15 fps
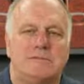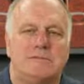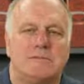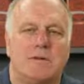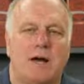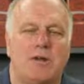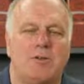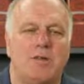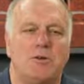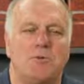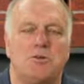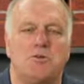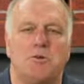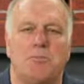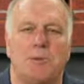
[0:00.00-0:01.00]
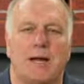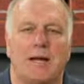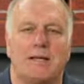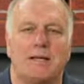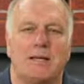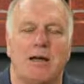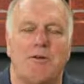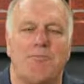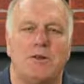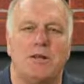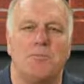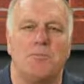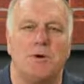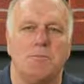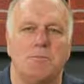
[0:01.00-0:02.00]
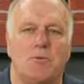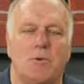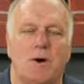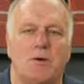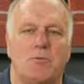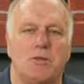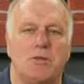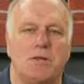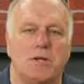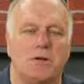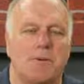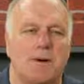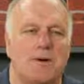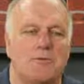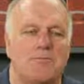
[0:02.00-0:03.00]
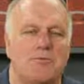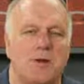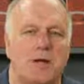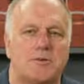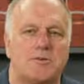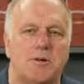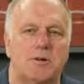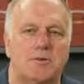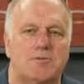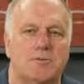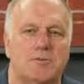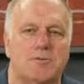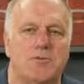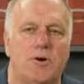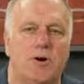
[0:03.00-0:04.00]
don't think we do a black caffeinated one, but why don't we think about it for next year, for the fall?